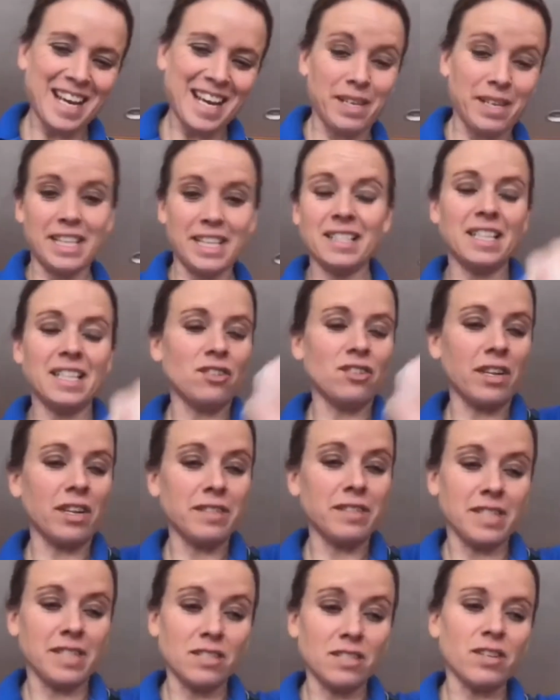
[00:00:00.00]
Okay, yes,
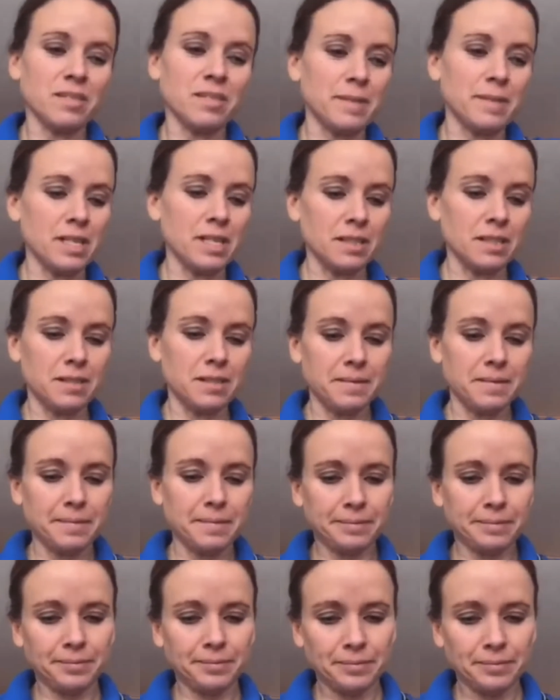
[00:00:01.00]
that drives me
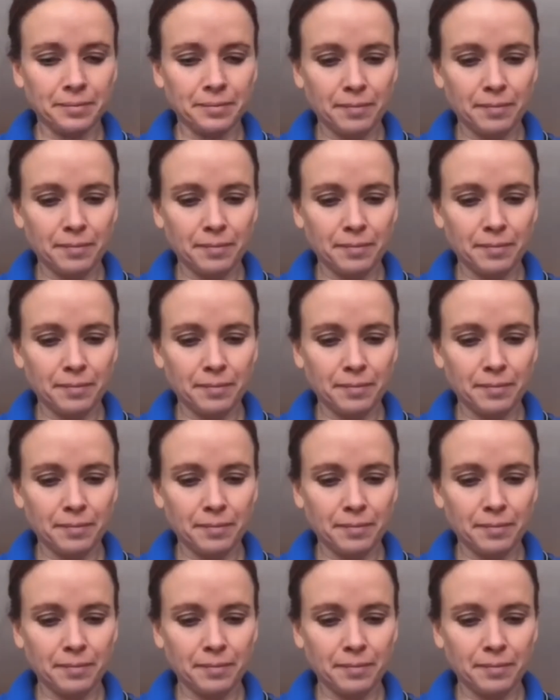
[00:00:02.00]
nuts.